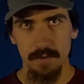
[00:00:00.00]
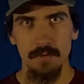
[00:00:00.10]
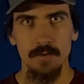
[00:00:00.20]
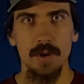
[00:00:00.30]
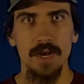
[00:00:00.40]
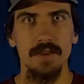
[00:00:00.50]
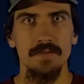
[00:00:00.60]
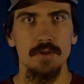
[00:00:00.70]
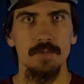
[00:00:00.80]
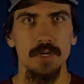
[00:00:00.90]
have a variety of
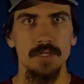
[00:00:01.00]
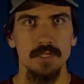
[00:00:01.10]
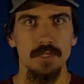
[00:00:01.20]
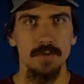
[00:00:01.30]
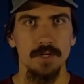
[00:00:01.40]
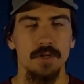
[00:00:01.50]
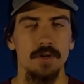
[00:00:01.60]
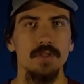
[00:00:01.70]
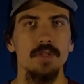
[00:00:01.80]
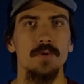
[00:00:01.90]
other projects that we are
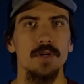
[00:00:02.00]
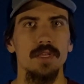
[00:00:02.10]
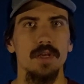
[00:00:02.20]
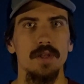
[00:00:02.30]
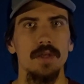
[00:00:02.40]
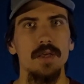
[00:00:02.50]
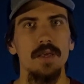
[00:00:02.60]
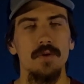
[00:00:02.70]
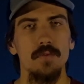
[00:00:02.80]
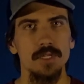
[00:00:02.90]
currently working on
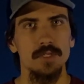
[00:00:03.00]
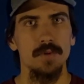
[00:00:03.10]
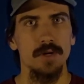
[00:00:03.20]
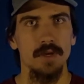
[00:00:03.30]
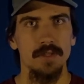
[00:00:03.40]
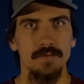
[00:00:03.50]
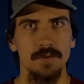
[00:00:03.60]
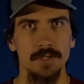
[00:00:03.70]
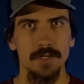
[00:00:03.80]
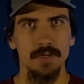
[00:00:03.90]
and want to work on in the
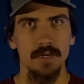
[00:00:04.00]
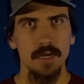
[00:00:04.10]
future,